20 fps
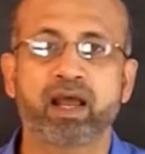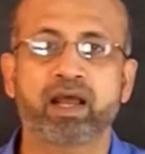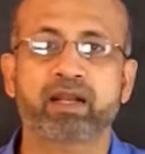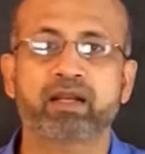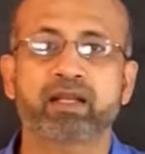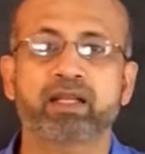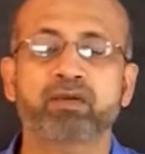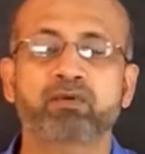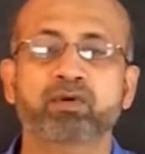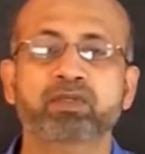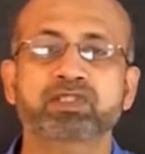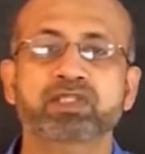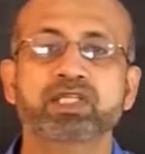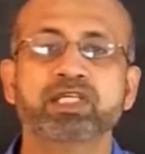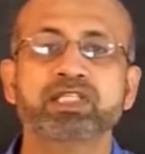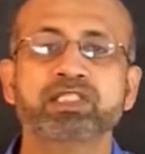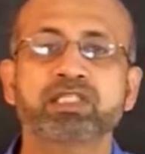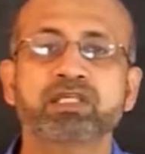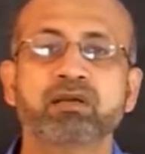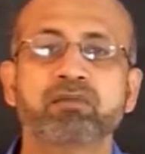and it was
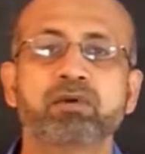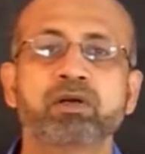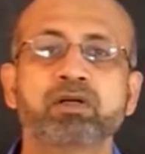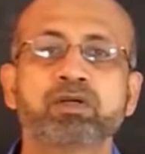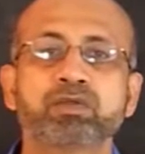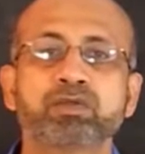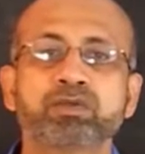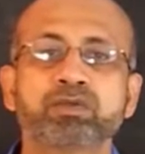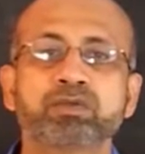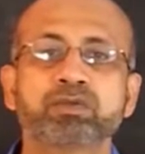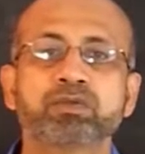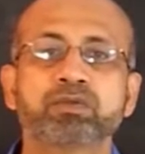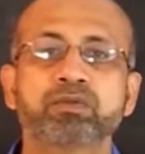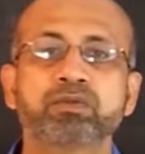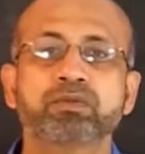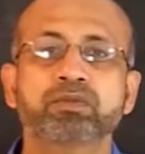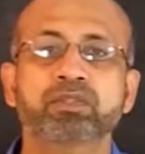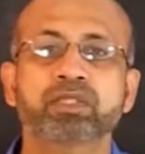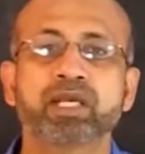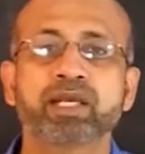reasonable
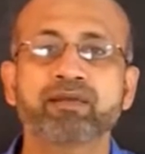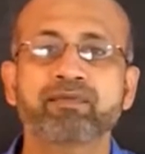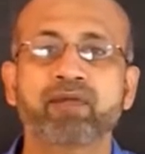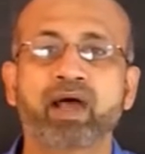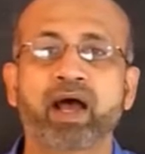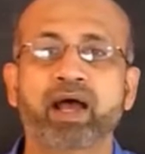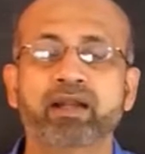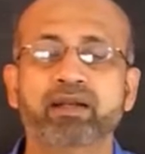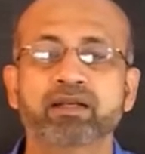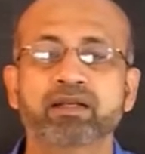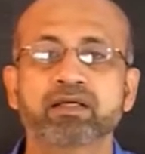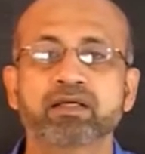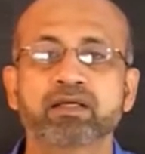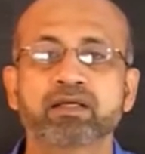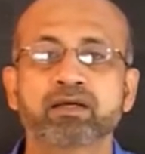to think that